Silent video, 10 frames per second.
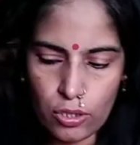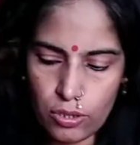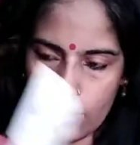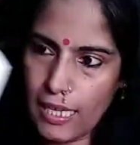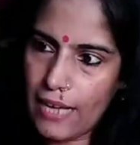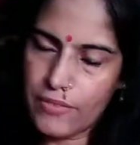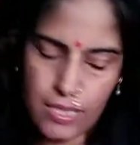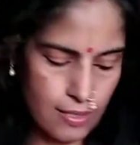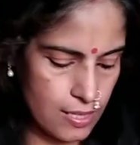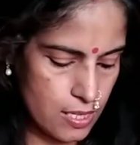So you, they have
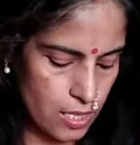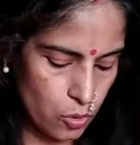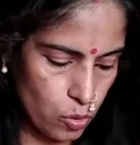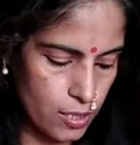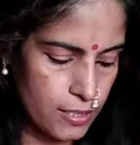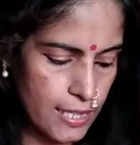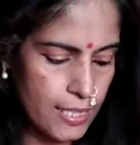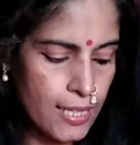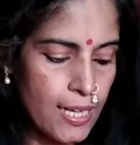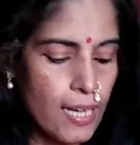this incense stick holder
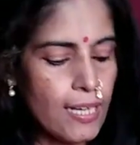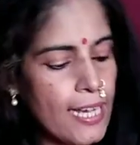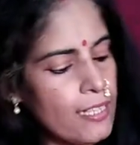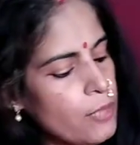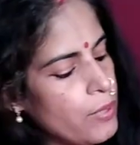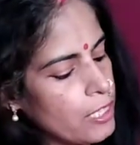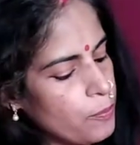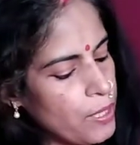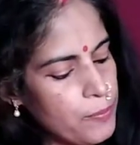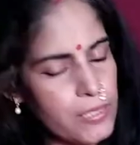there. Again, the
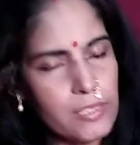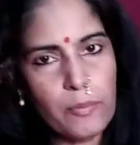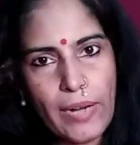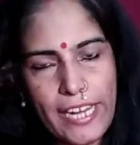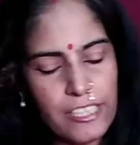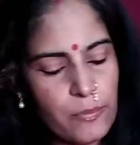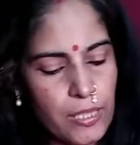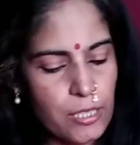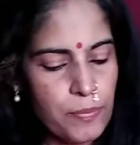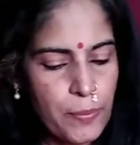butter paper, the
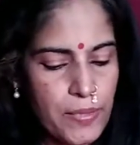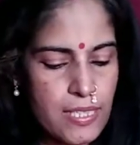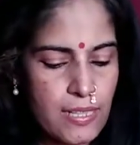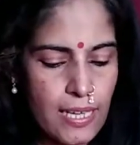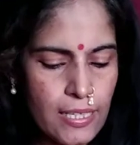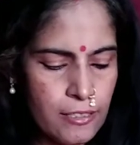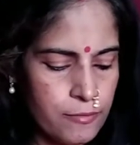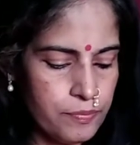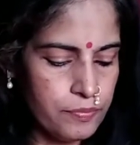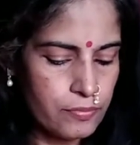branded butter paper is there.